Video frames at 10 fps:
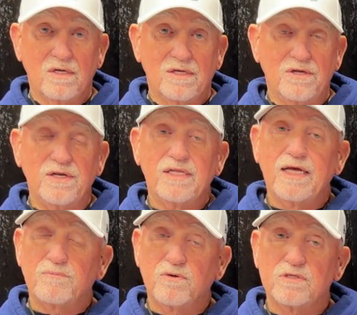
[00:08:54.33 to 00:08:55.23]
you need
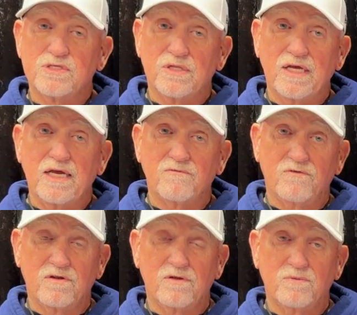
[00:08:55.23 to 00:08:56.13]
that personal A in
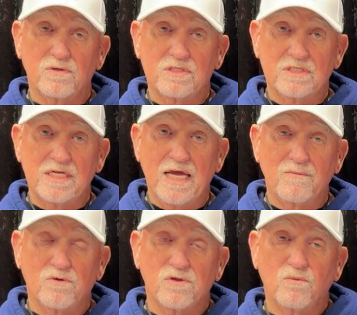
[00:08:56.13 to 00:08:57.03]
front of the person's name
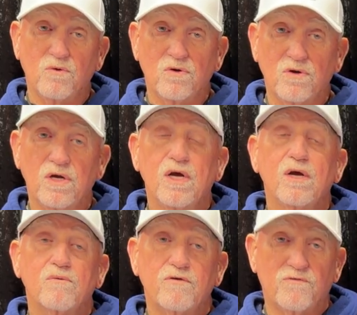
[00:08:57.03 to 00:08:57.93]
or the word
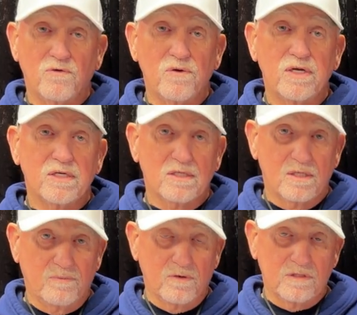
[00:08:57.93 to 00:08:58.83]
referring to the
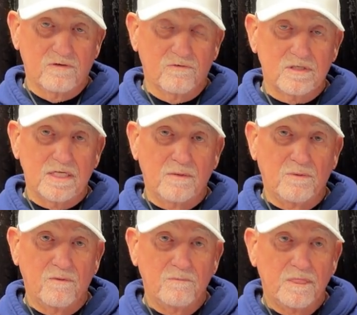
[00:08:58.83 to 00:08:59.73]
person. For
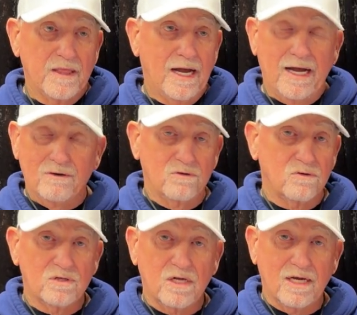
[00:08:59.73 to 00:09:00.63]
example, I don't know
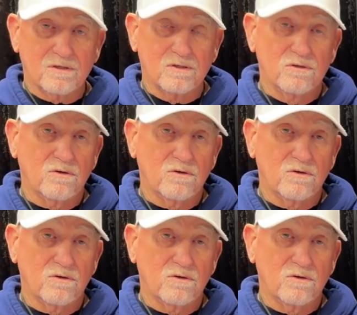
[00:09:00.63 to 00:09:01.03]
the doctor. No